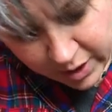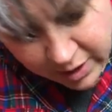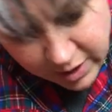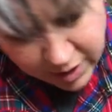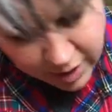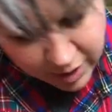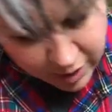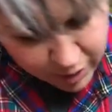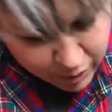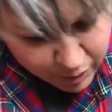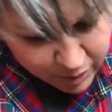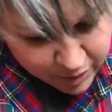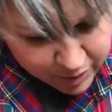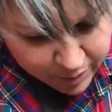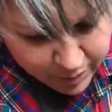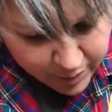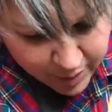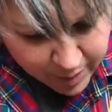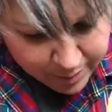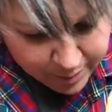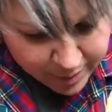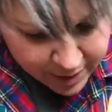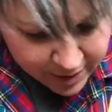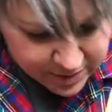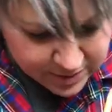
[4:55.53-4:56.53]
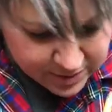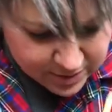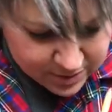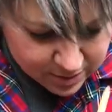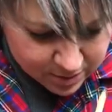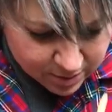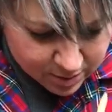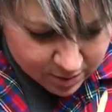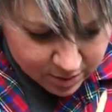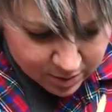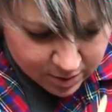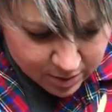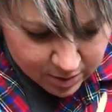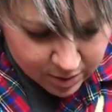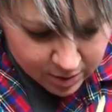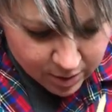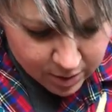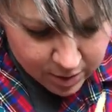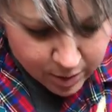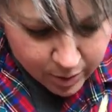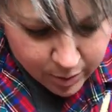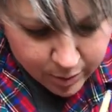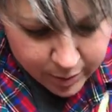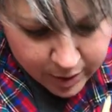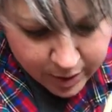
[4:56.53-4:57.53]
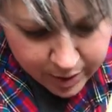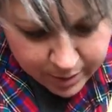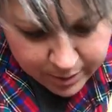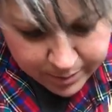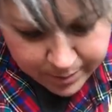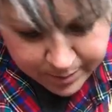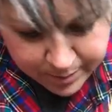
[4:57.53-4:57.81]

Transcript: in here with my pencil a little bit.